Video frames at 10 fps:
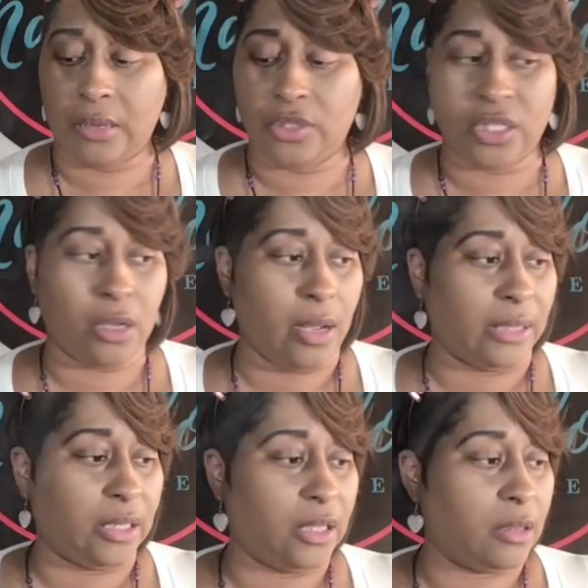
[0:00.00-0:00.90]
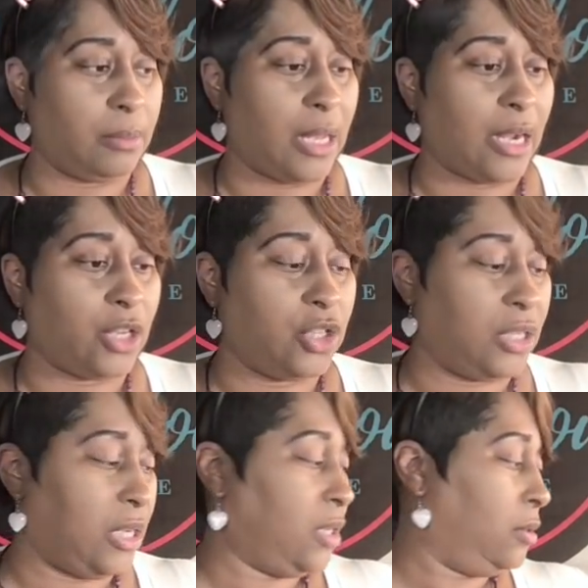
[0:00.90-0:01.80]
I'm just going to have to get the
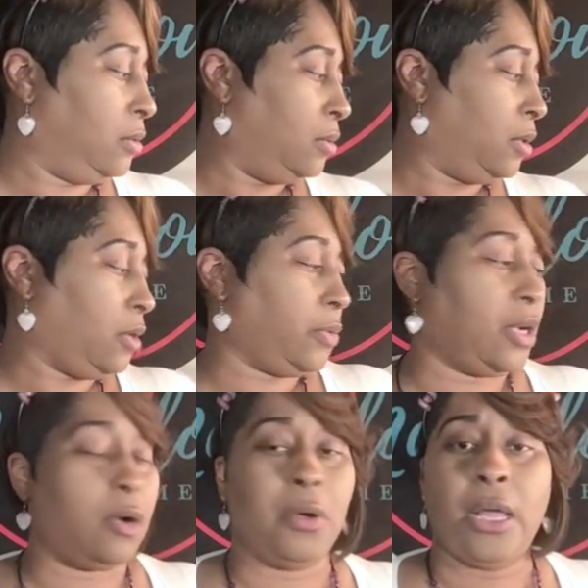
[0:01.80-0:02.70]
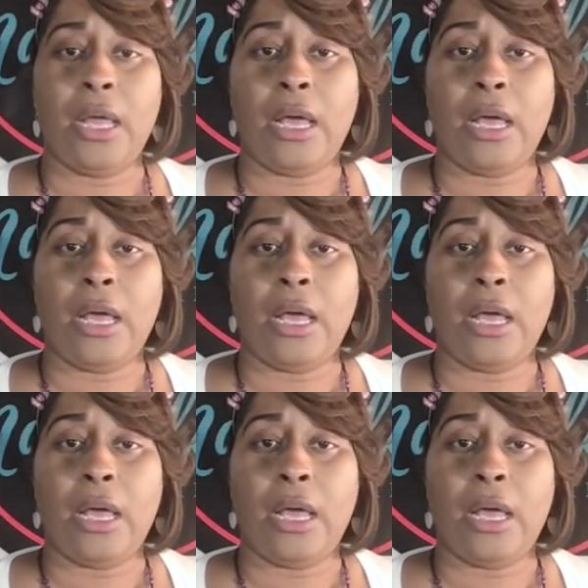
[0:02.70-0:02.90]
blockages in. Here we go.